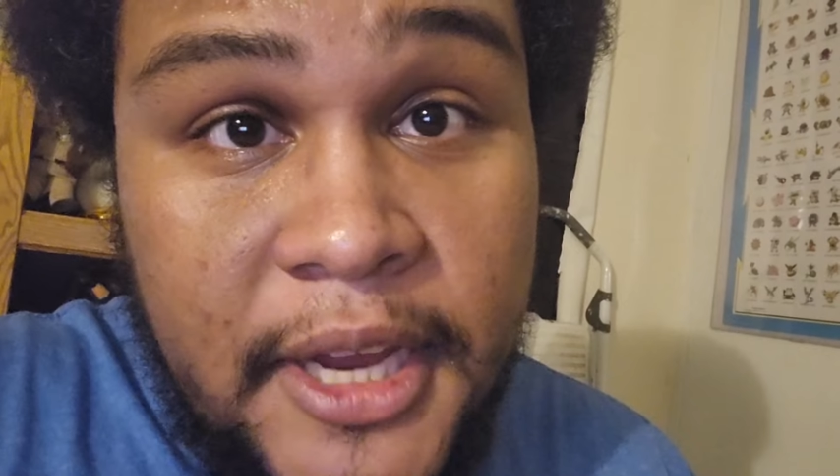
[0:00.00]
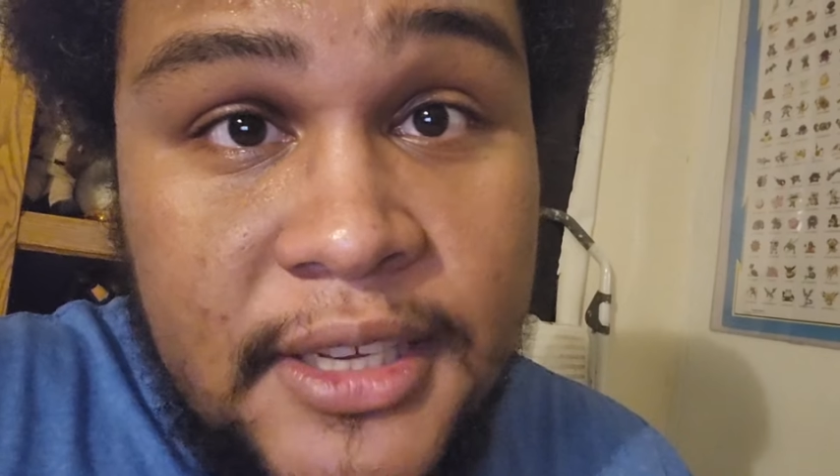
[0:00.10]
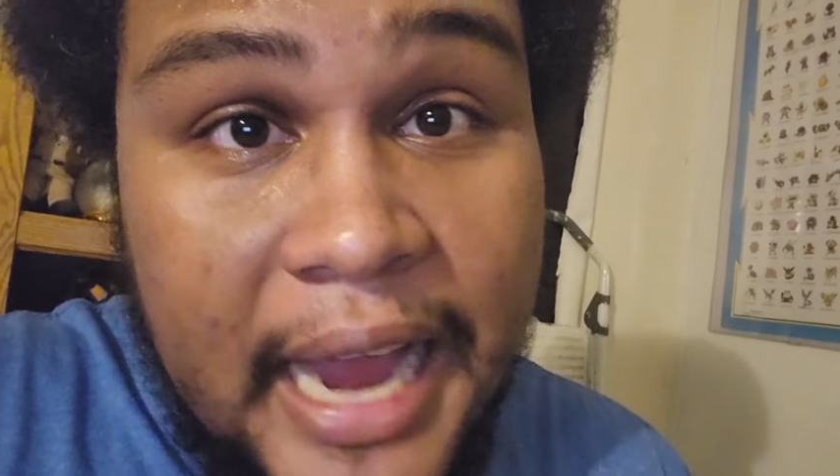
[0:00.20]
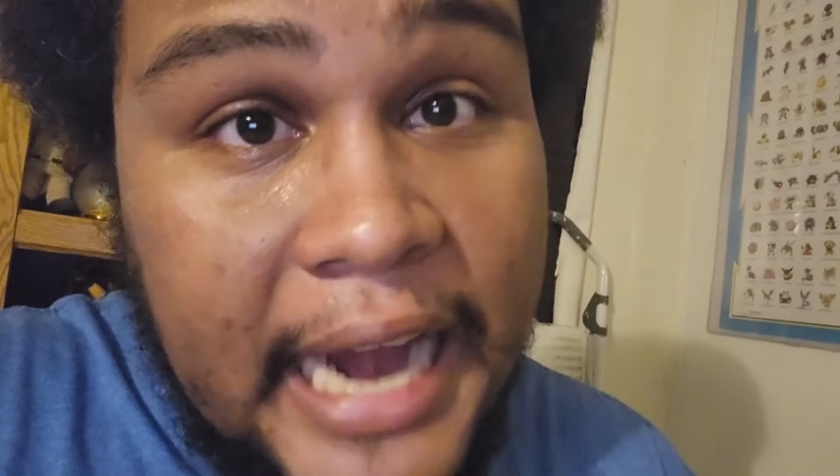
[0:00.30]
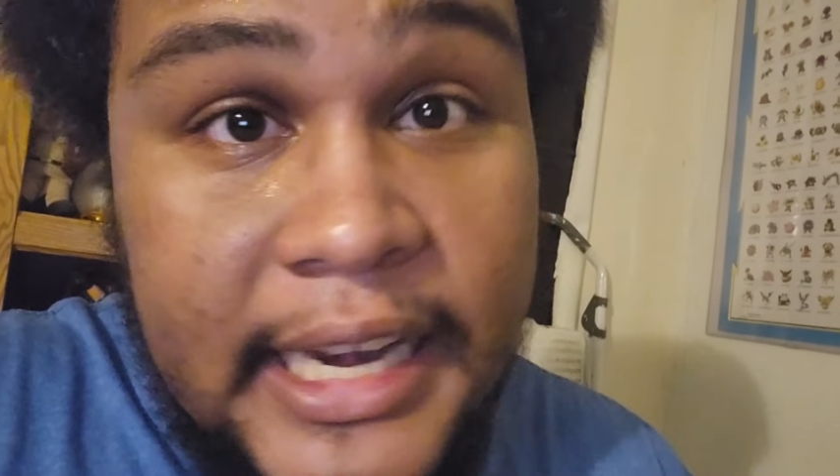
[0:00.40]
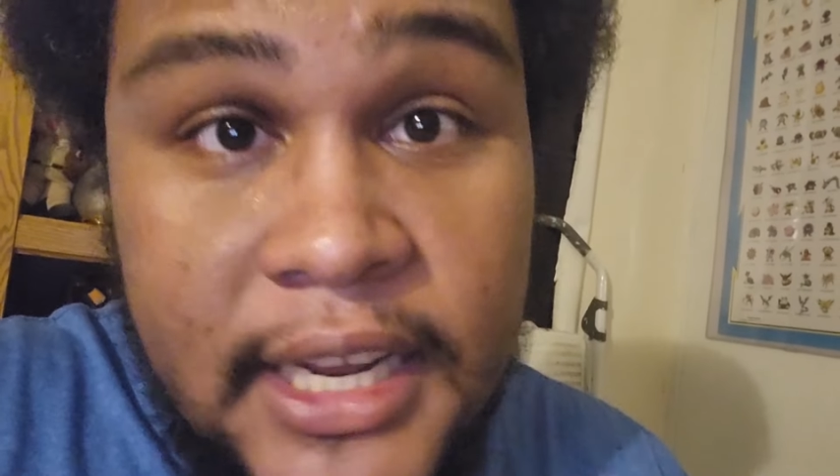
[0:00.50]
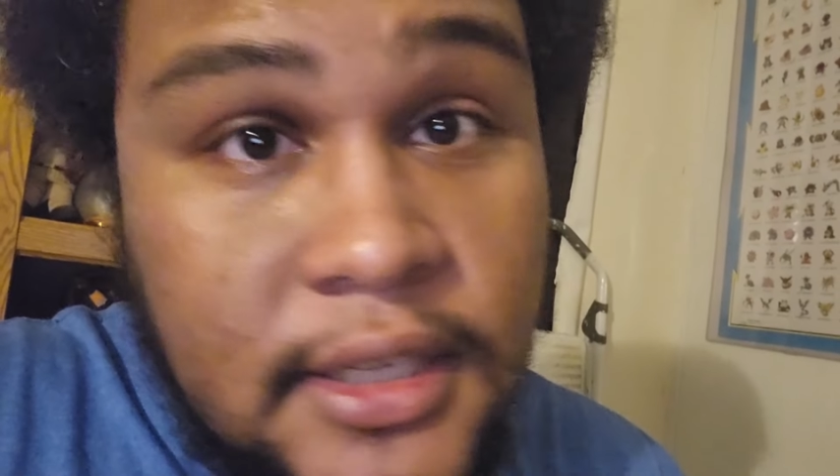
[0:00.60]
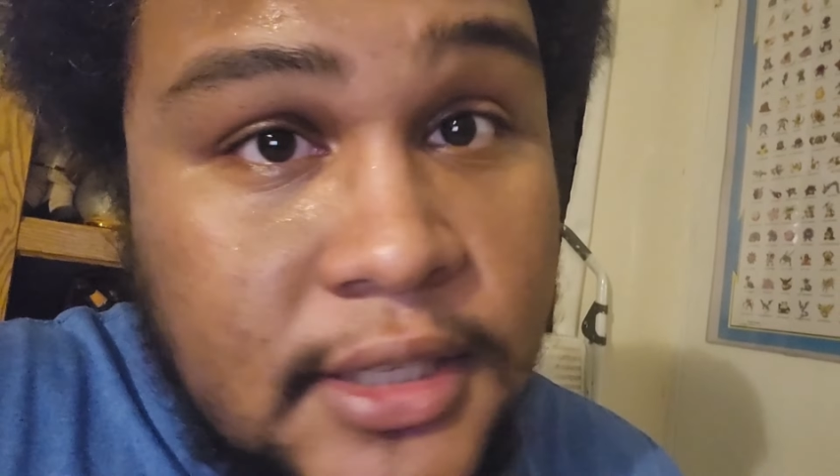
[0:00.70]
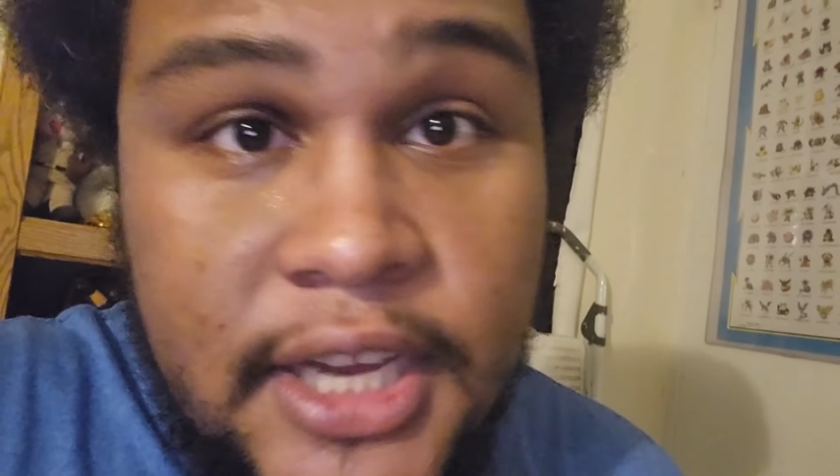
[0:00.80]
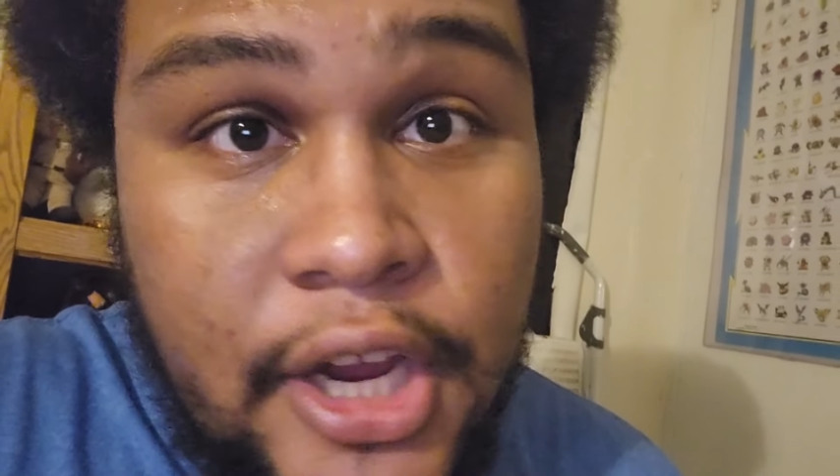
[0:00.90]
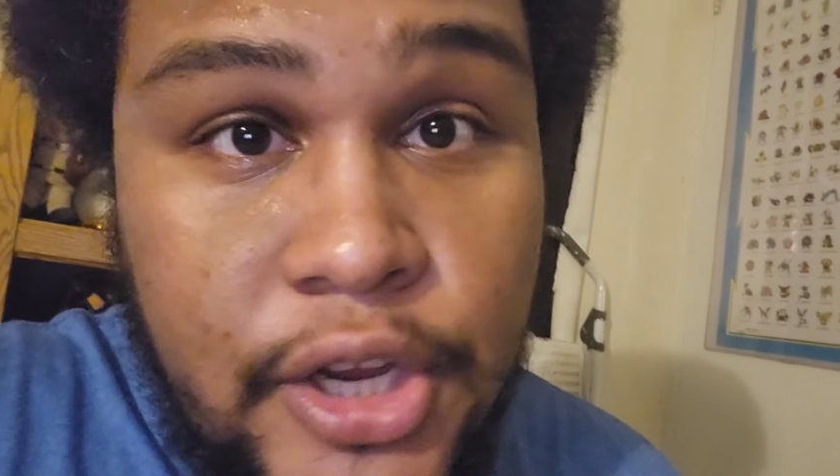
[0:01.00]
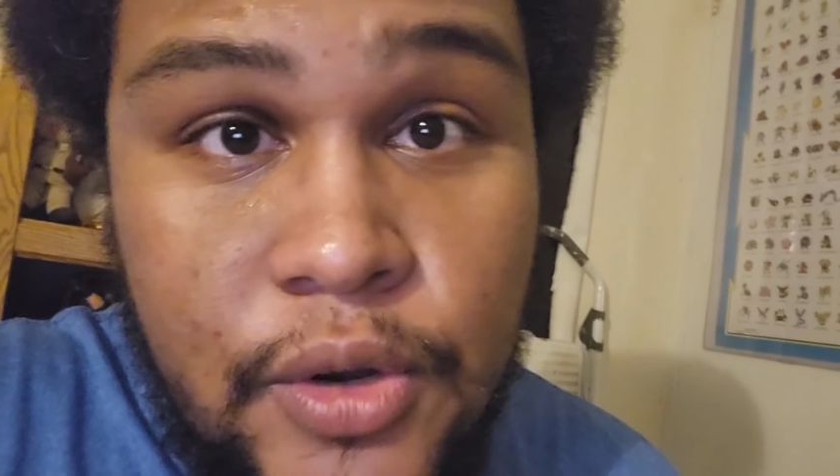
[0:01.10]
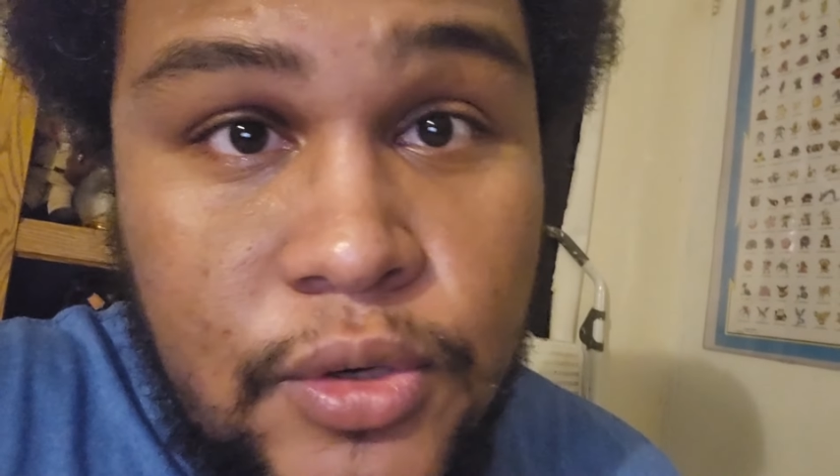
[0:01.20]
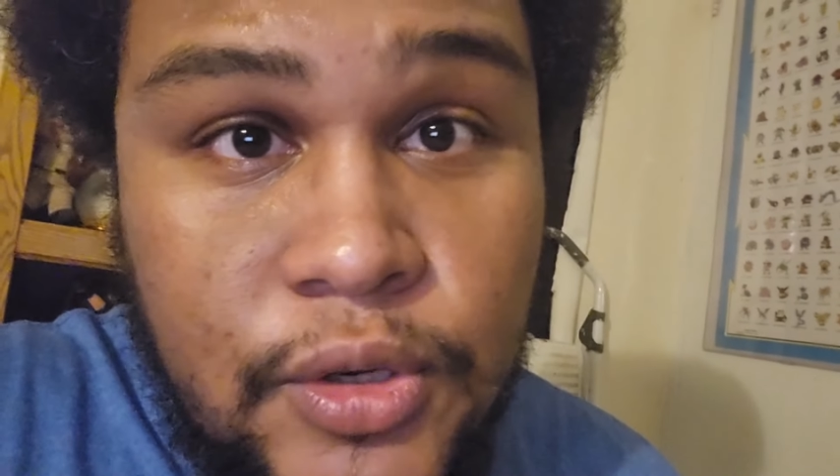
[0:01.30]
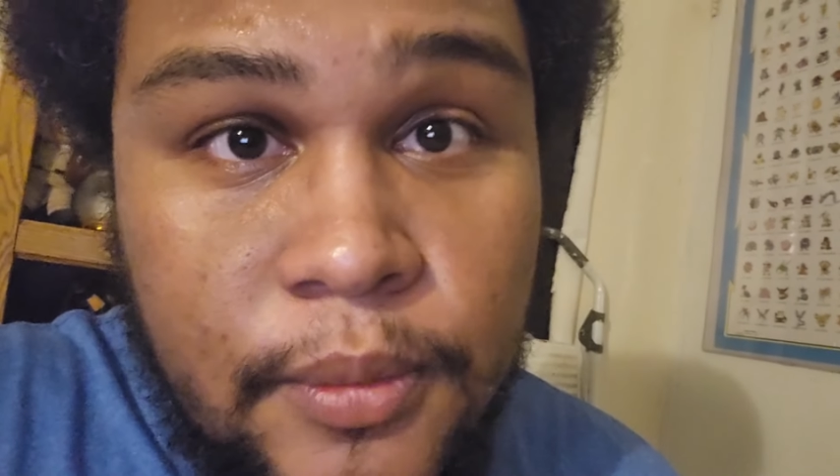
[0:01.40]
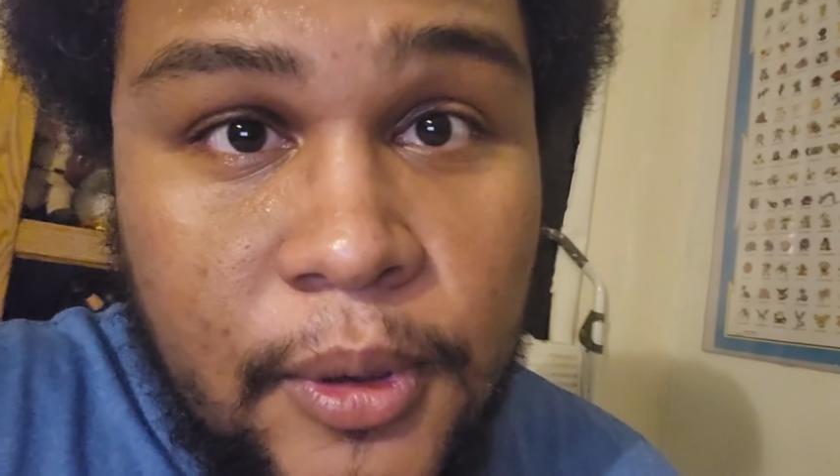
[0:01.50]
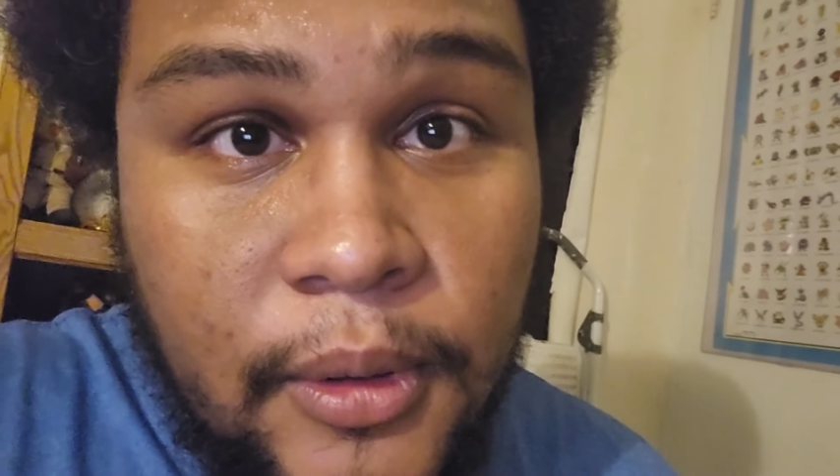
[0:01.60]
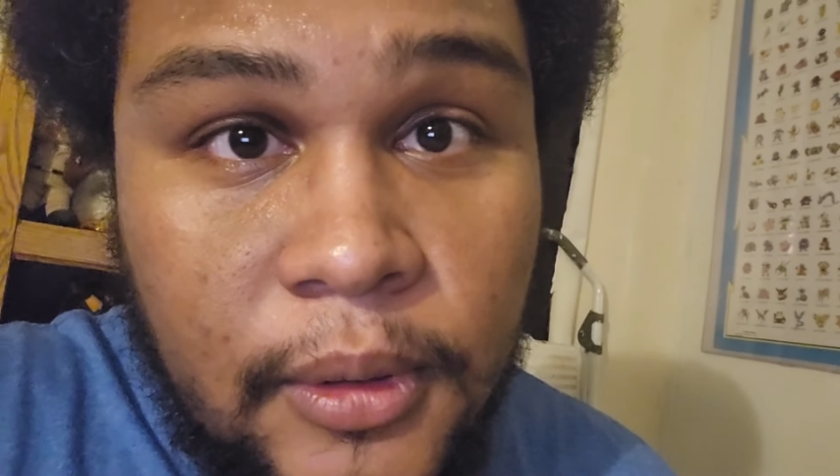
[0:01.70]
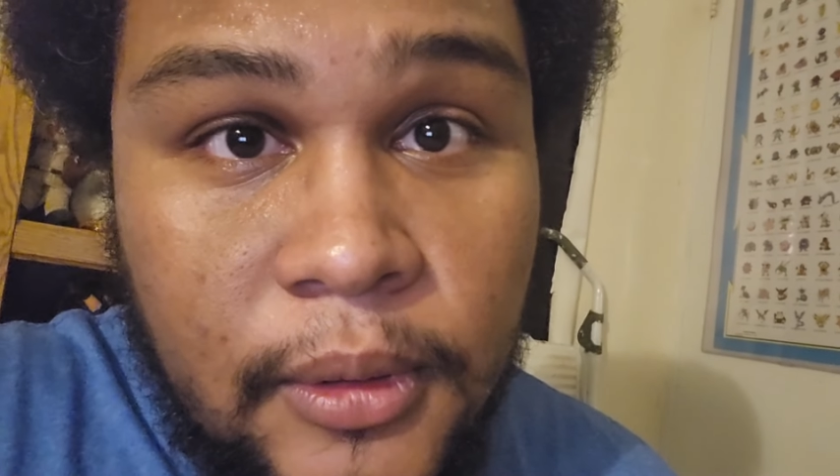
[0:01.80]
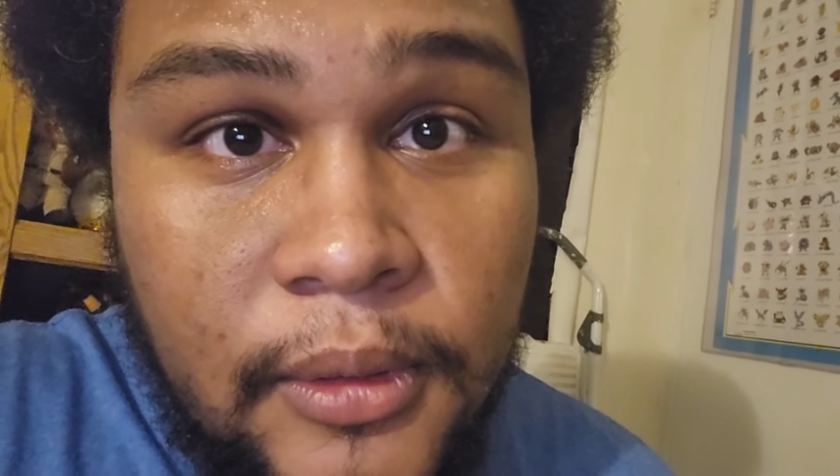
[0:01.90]
Beast, I didn't see a
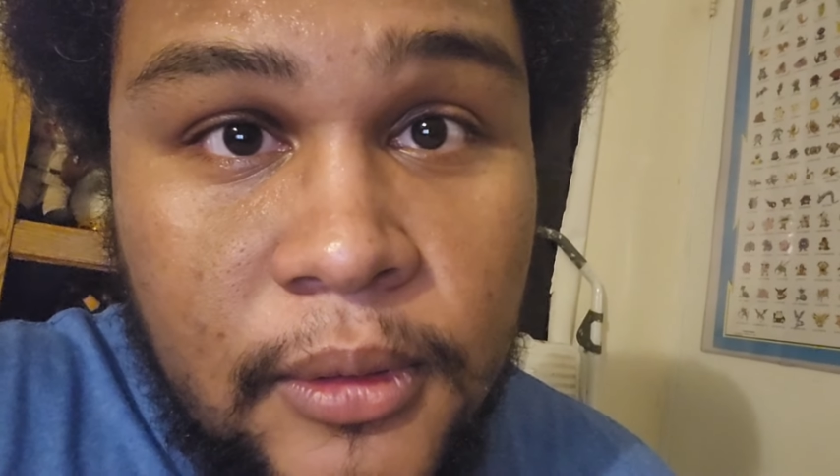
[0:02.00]
YouTuber.